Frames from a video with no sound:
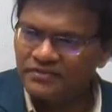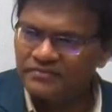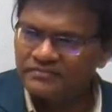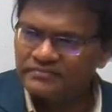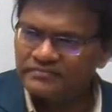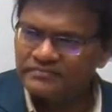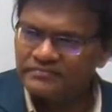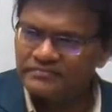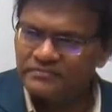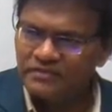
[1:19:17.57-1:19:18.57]
also.
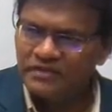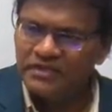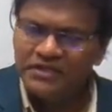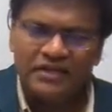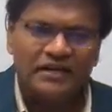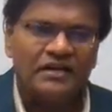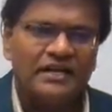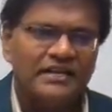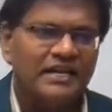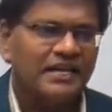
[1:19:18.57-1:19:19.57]
You
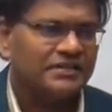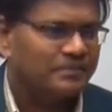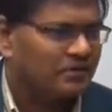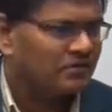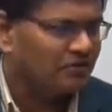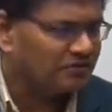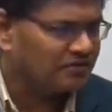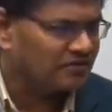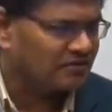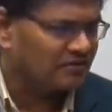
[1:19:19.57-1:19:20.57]
cannot either export
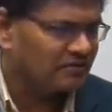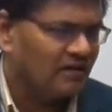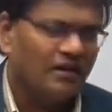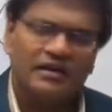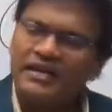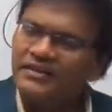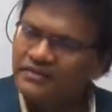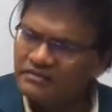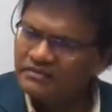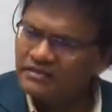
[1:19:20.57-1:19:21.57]
goods nor
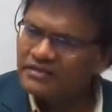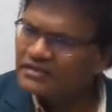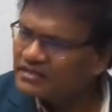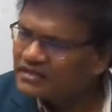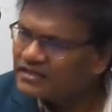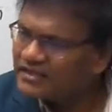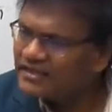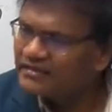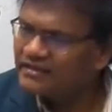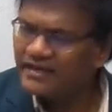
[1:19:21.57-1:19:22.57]
can you,
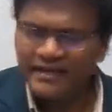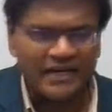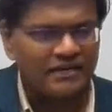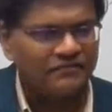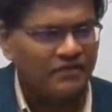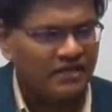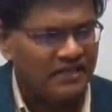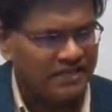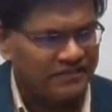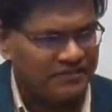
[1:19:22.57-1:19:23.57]
attract a
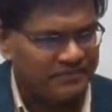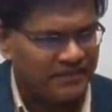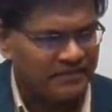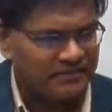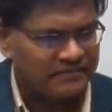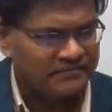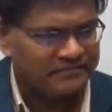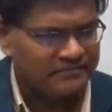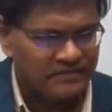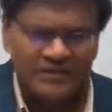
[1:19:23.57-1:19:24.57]
foreign investment.
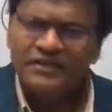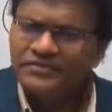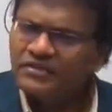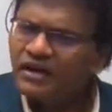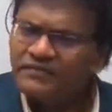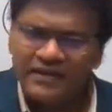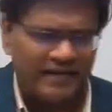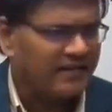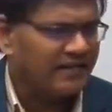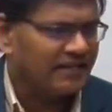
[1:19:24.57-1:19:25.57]
So
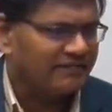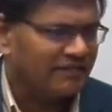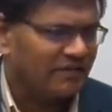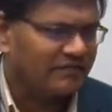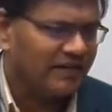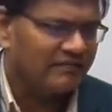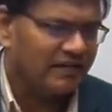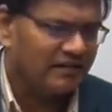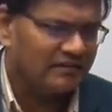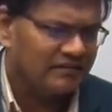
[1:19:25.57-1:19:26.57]
after 1991, what
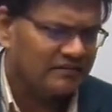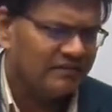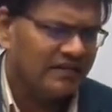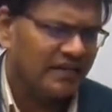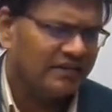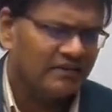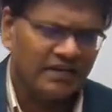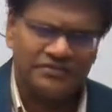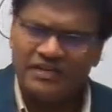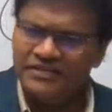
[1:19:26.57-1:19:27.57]
we have done, we
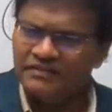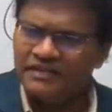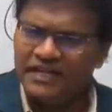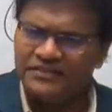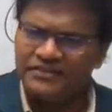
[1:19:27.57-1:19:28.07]
tried to rationalize